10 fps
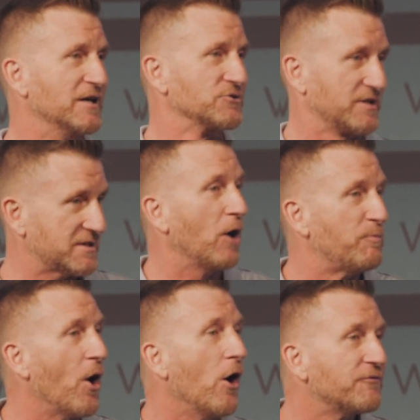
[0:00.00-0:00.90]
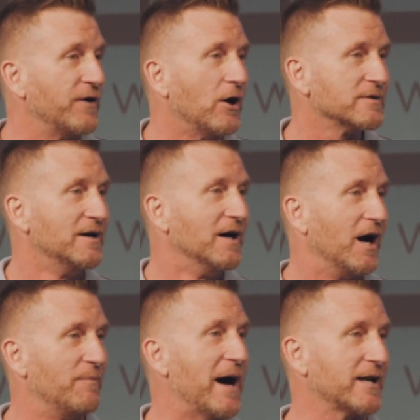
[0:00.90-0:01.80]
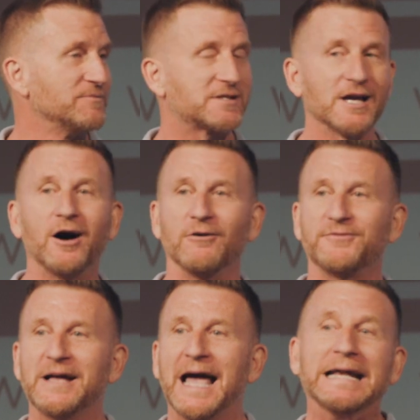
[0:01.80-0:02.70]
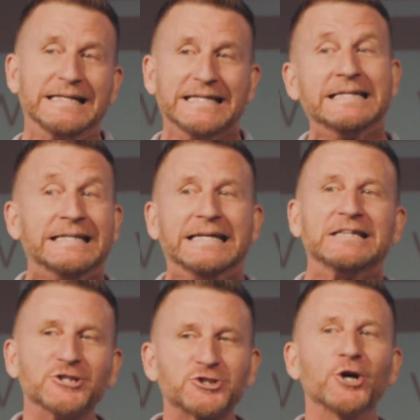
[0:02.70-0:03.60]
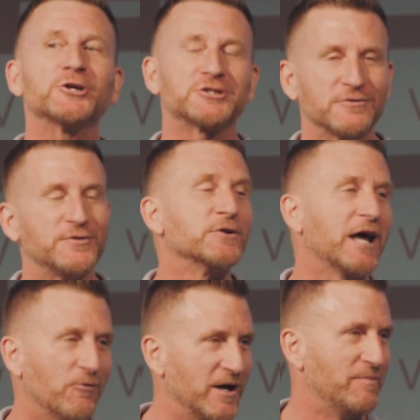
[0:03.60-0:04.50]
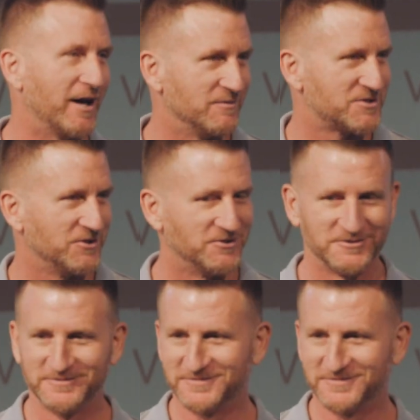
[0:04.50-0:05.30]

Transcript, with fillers: So, this is how Paul felt about himself, and he didn't need the church to feel that way about him, too.